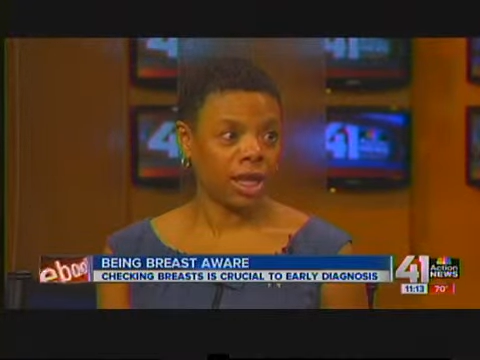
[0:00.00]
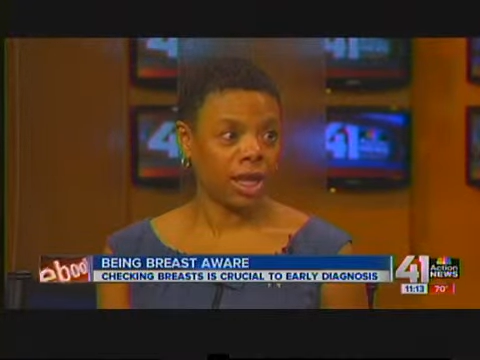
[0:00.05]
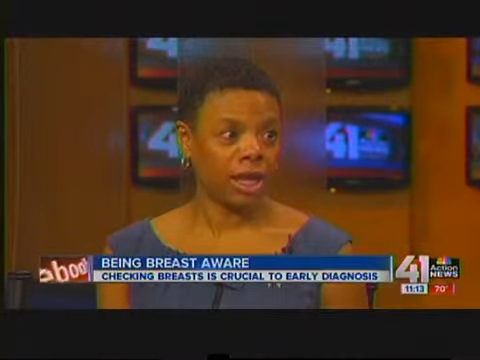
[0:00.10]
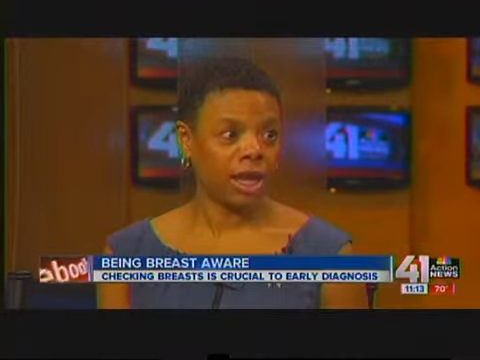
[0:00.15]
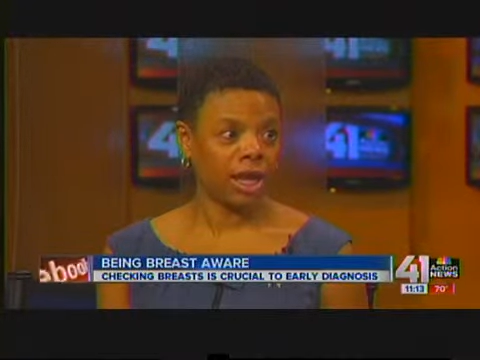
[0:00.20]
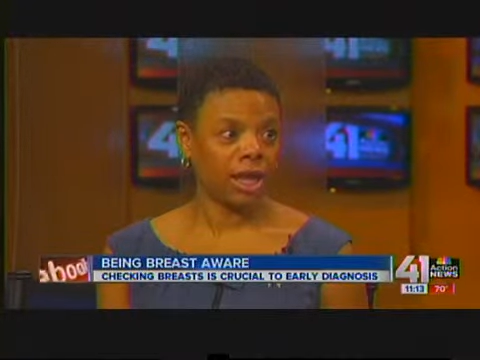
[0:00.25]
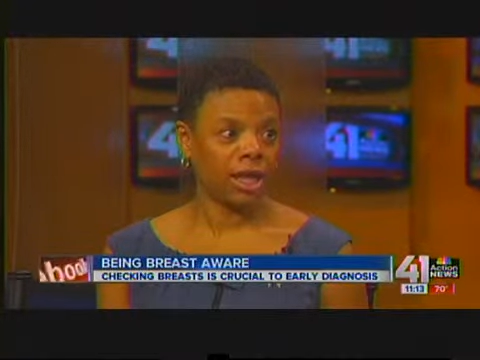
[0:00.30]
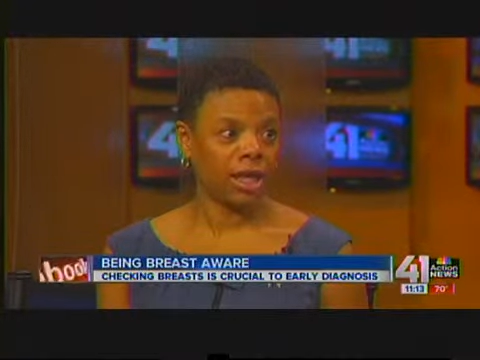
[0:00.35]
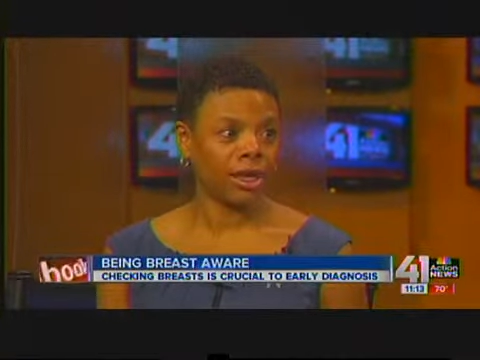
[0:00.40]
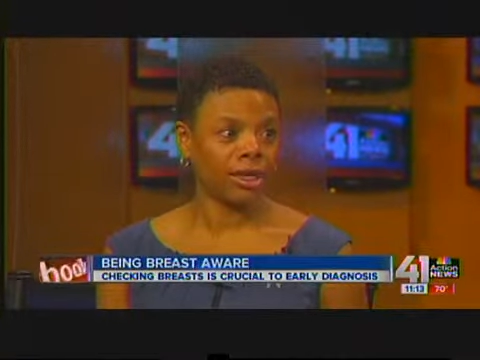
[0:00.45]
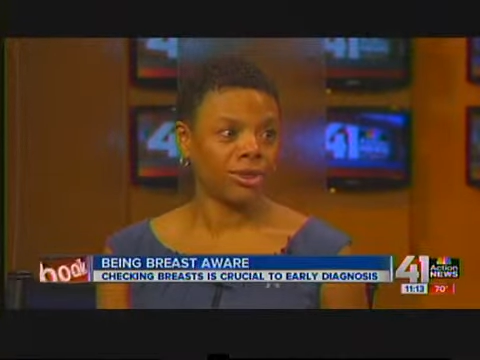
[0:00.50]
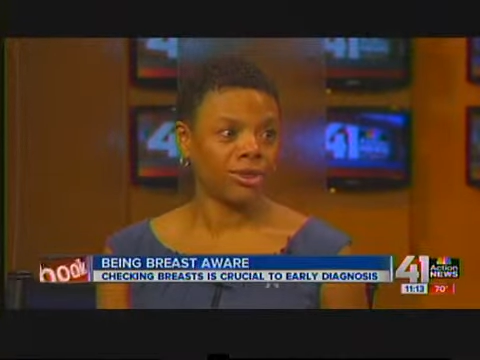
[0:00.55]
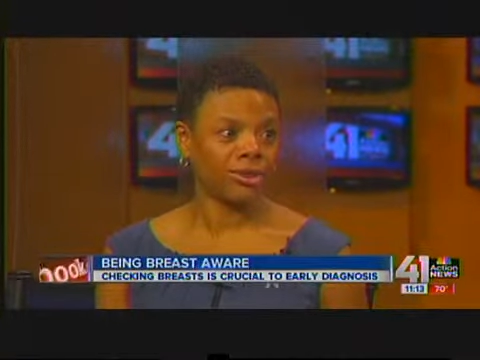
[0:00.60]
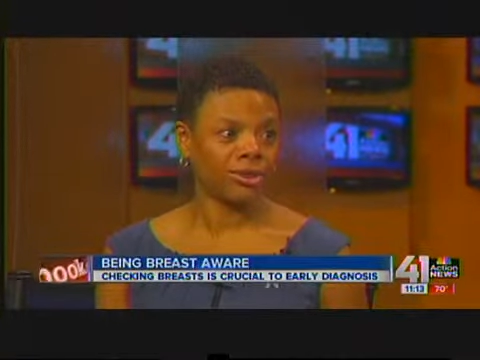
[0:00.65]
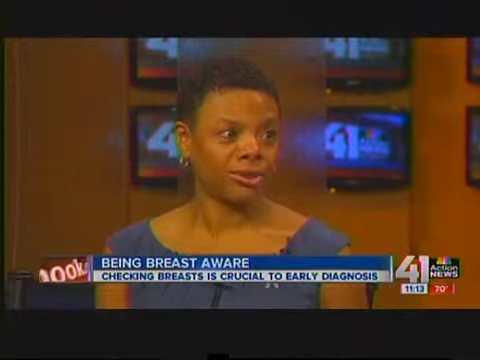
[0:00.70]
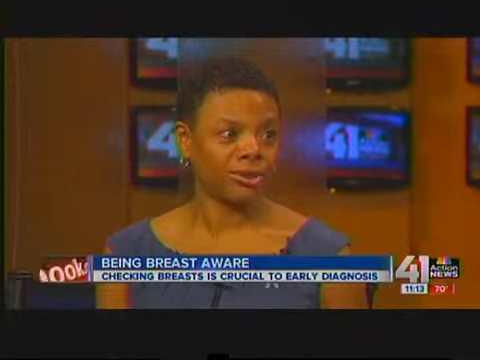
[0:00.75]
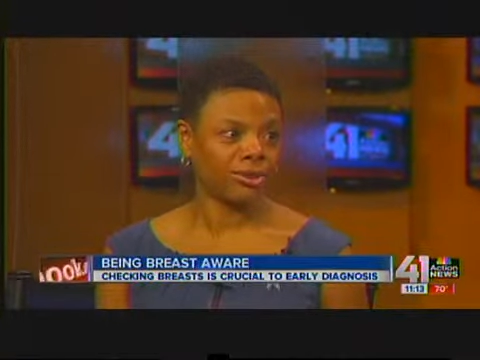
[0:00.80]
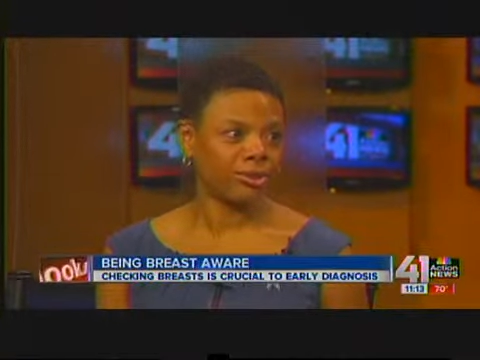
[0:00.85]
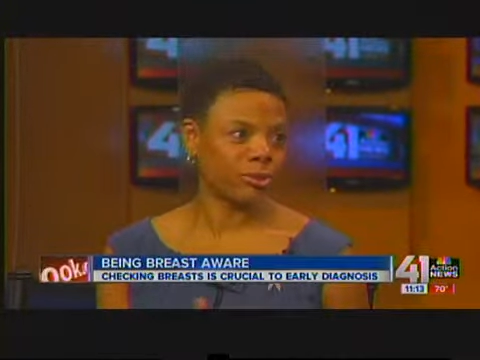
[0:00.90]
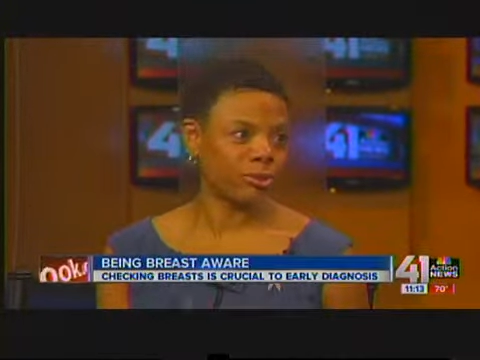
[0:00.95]
and it
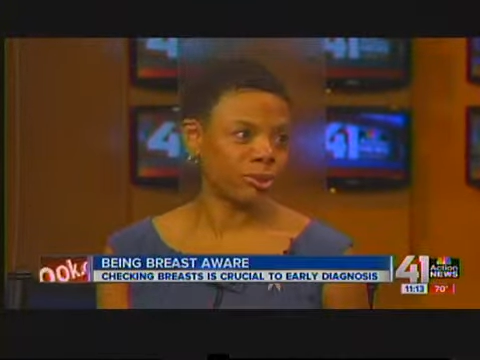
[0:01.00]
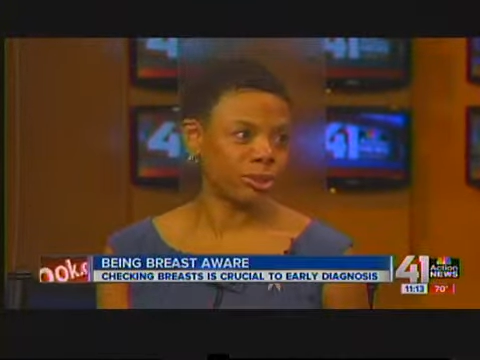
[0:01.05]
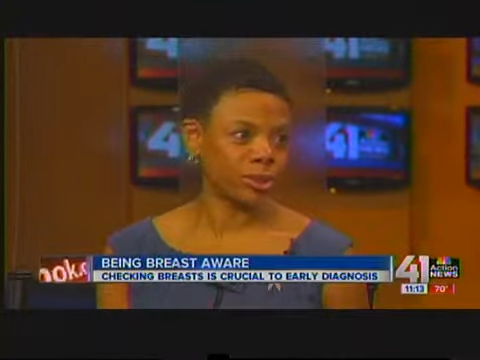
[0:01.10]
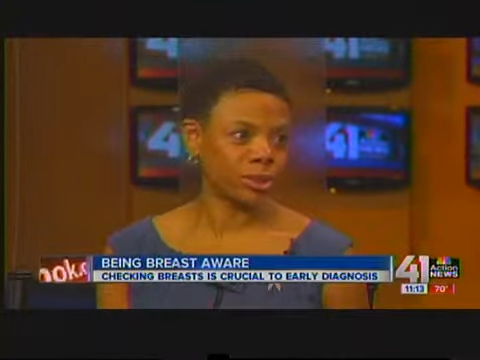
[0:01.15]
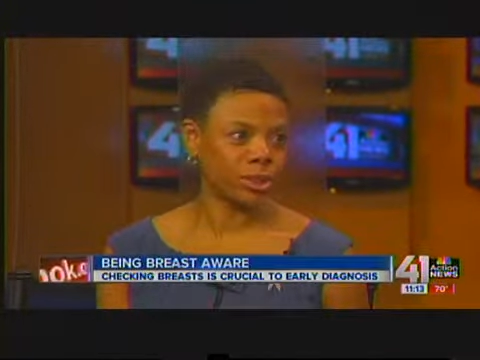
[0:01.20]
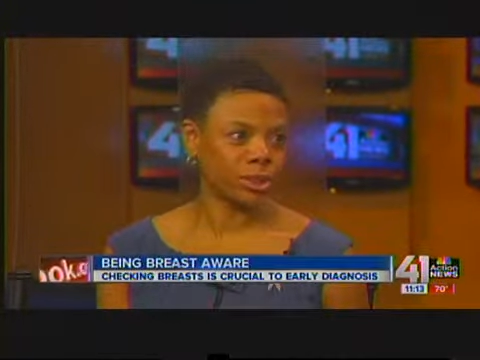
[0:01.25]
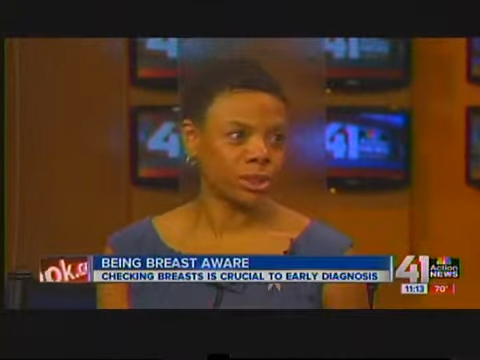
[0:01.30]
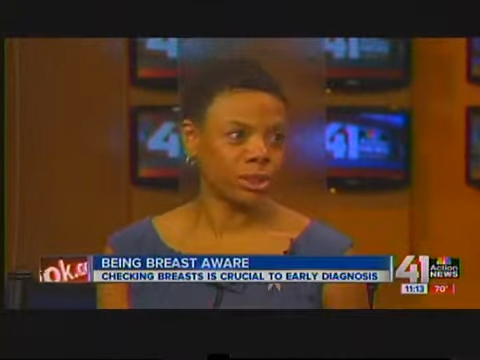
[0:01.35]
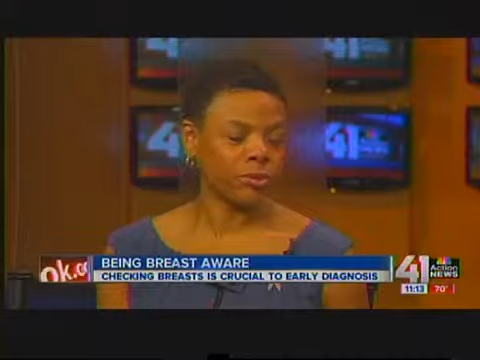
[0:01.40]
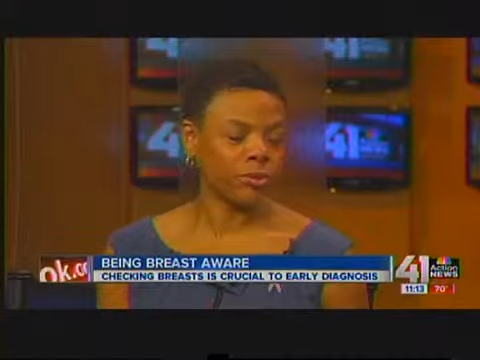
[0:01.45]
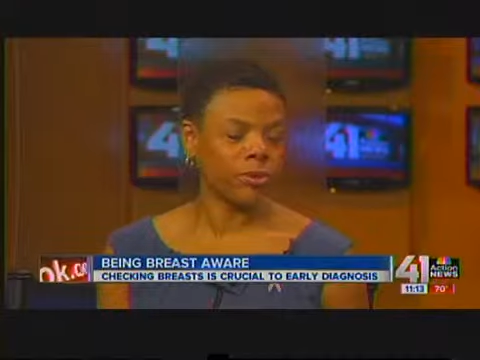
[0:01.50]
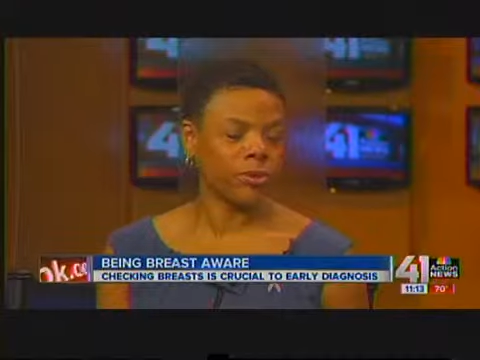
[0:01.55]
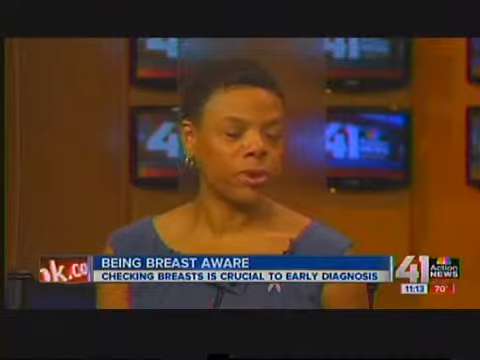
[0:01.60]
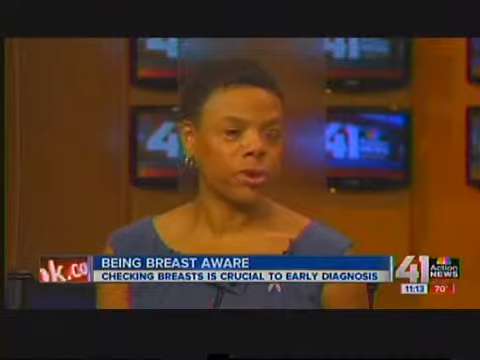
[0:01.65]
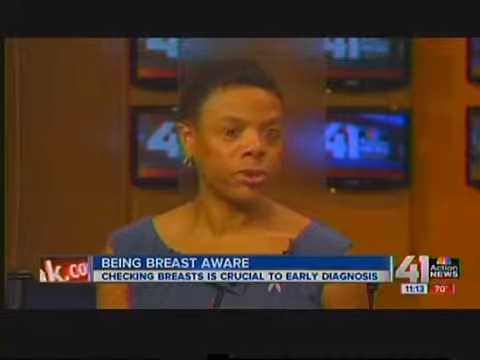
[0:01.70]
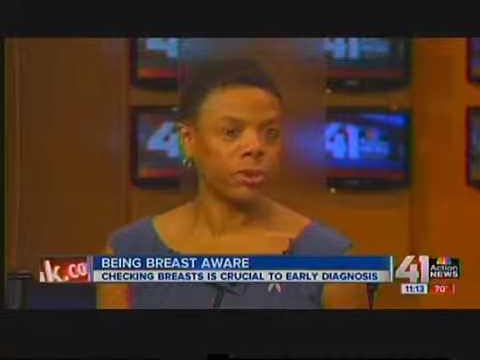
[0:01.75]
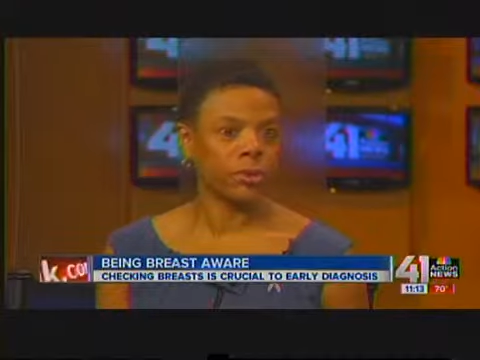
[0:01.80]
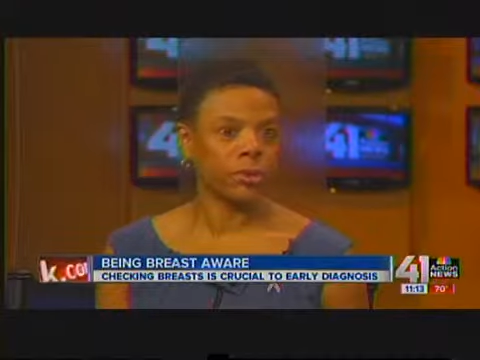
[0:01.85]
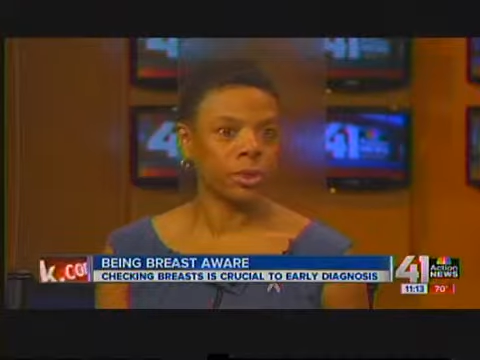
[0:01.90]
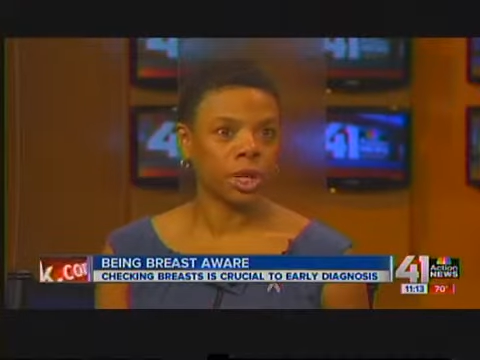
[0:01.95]
was the,
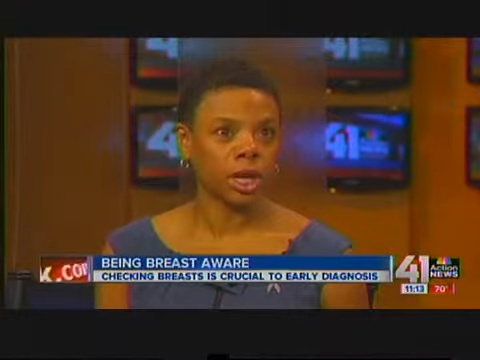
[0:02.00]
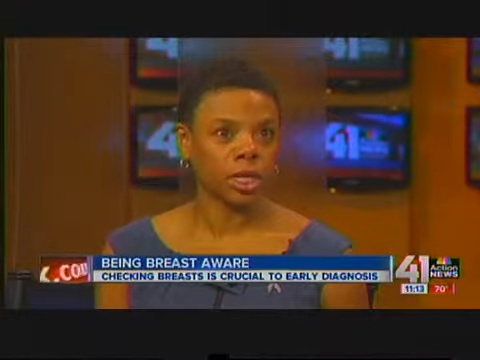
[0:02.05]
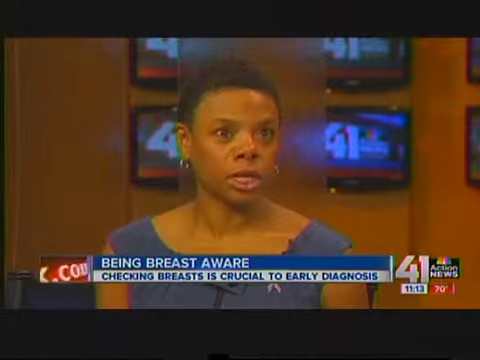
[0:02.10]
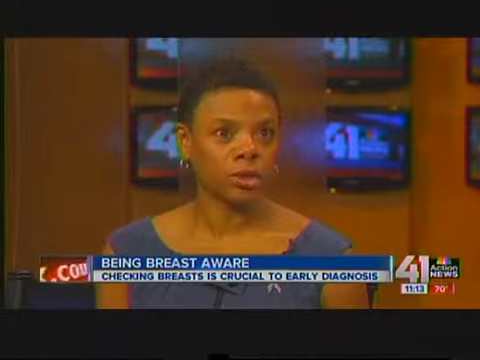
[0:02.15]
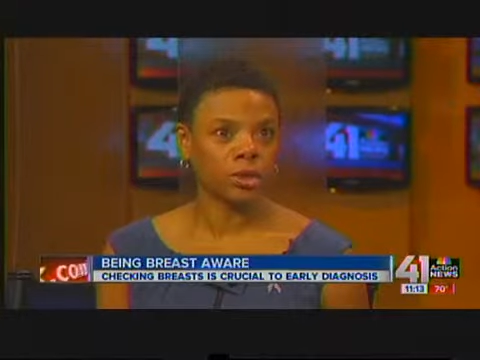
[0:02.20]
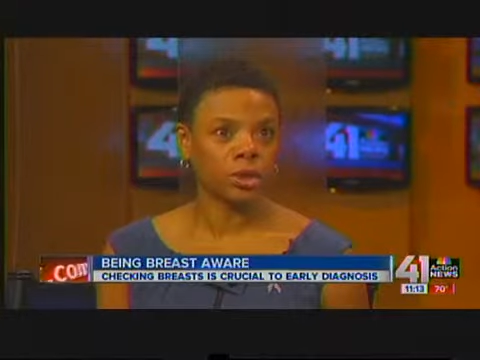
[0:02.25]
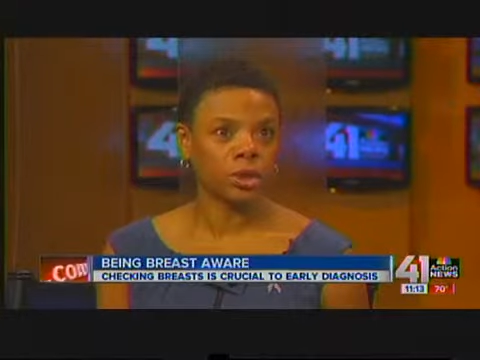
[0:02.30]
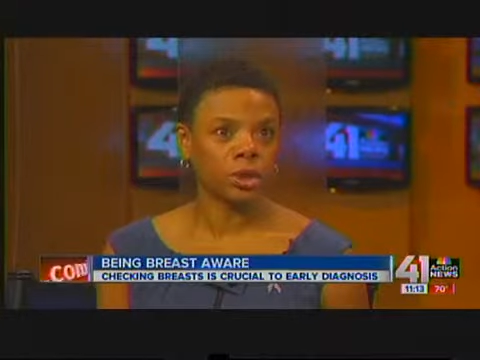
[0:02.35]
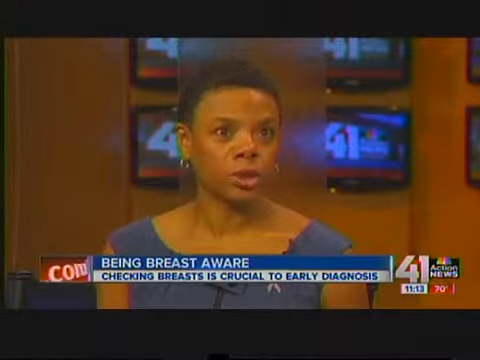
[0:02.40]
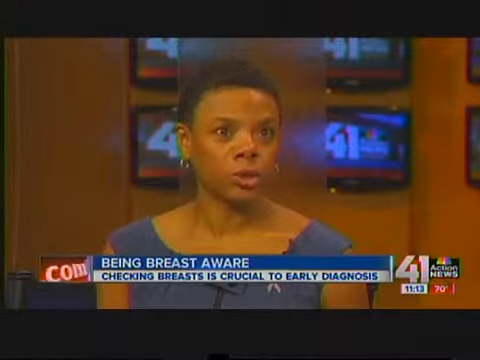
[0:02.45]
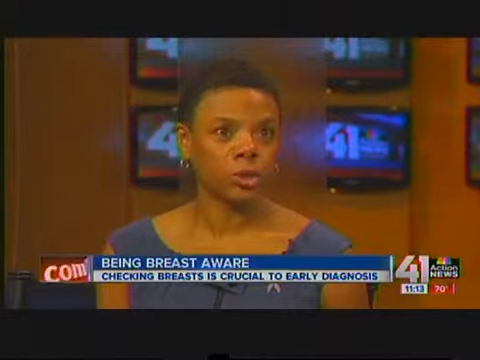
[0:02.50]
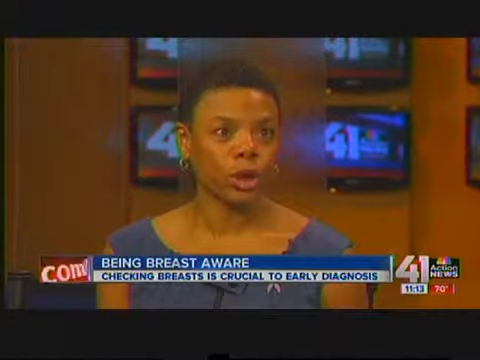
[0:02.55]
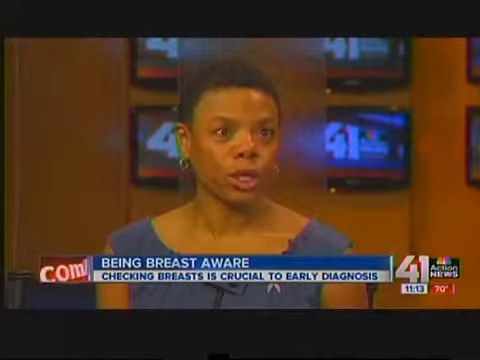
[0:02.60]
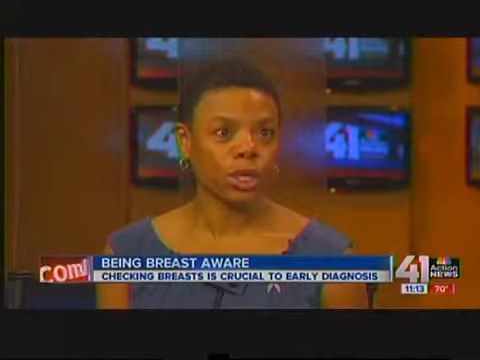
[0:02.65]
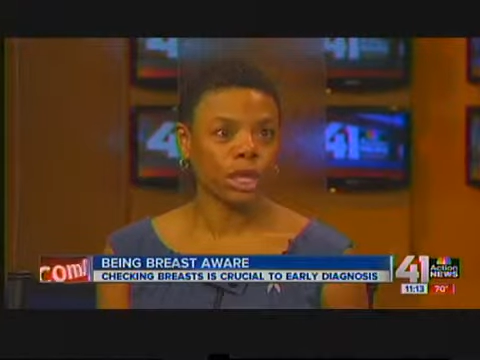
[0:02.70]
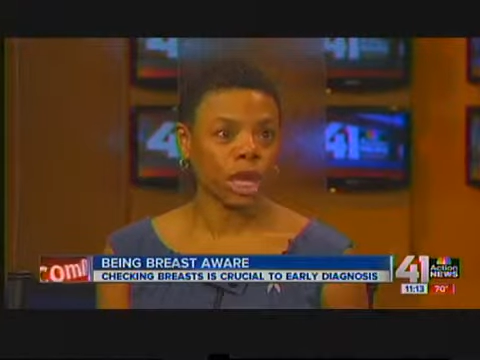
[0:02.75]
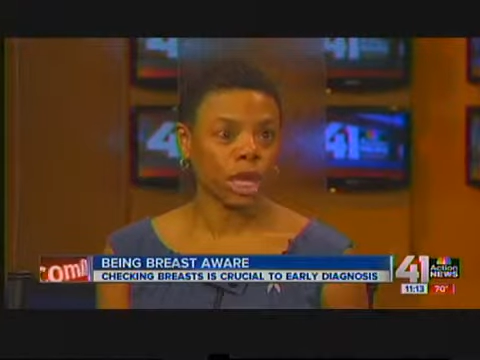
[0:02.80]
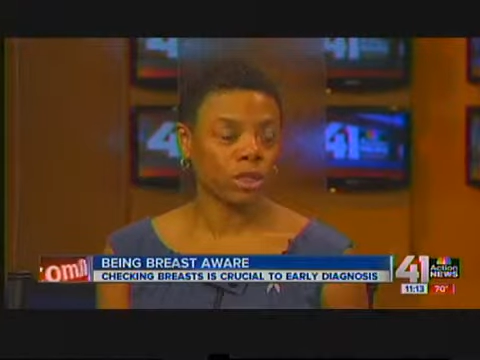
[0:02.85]
the because it was Breast